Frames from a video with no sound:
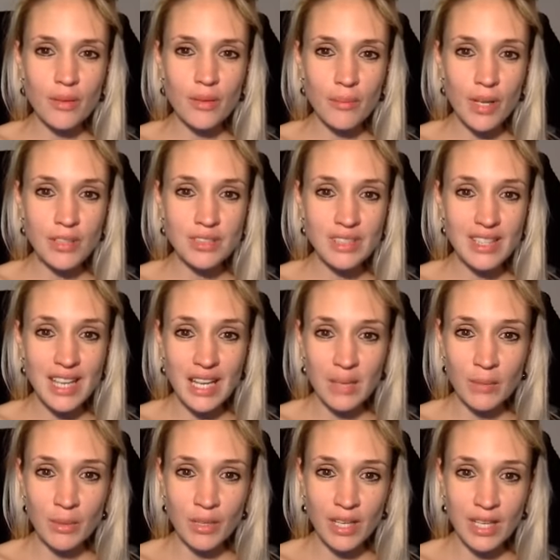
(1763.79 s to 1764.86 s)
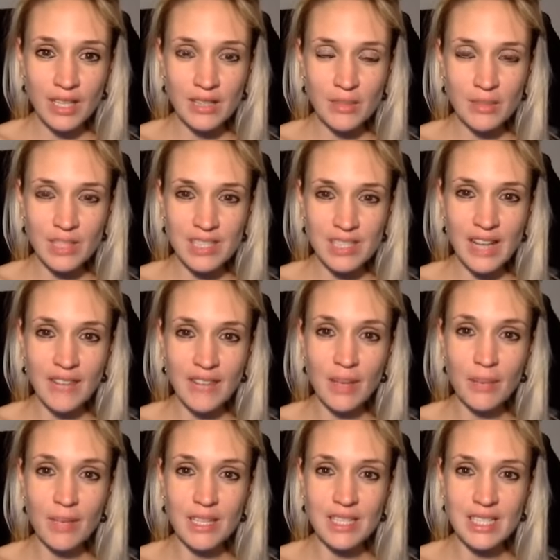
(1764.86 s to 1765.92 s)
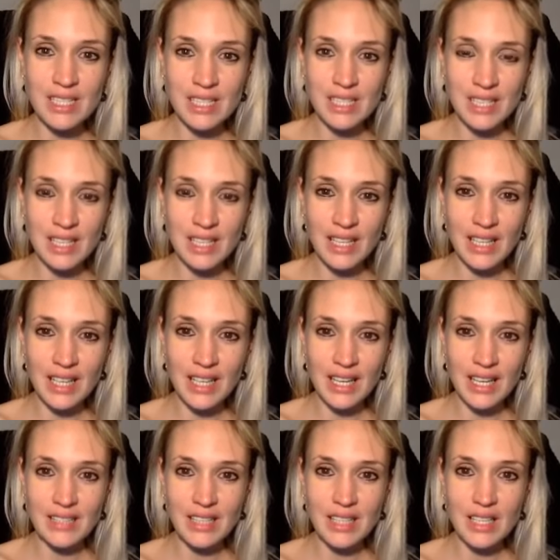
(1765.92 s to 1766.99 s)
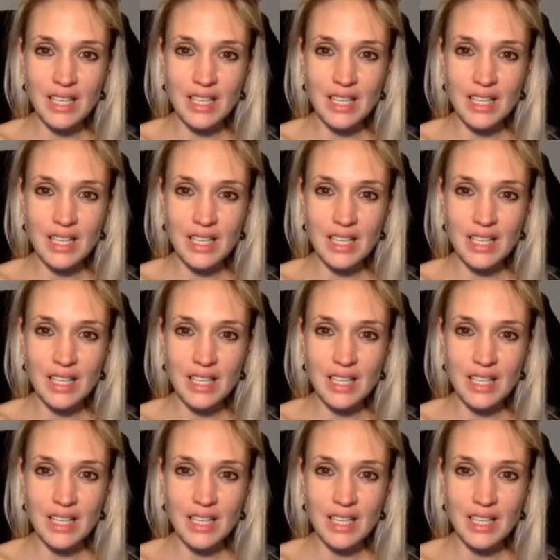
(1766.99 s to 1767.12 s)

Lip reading: most of the animal kingdom doesn't have the ability to think like that.